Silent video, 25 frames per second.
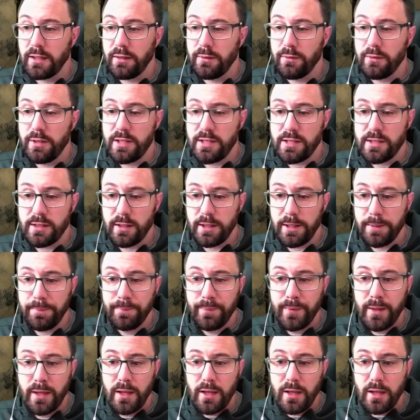recently,
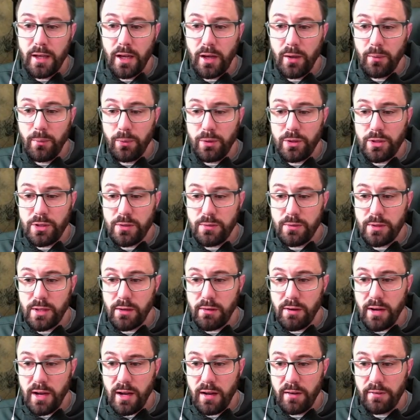we do now
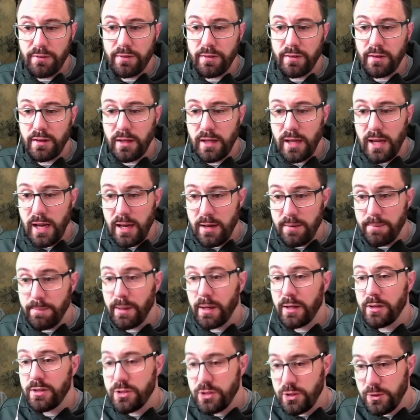have in
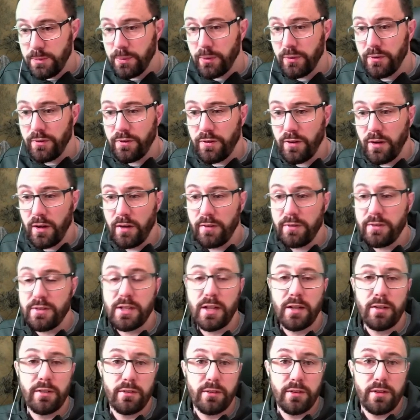patch 2.5
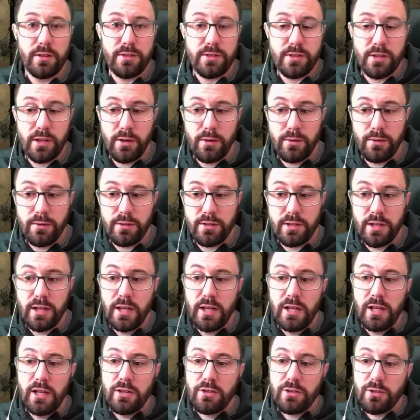terrorized zones.
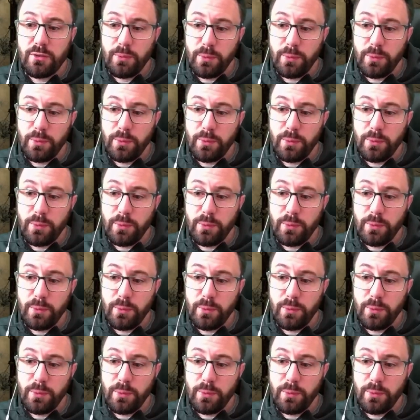So if we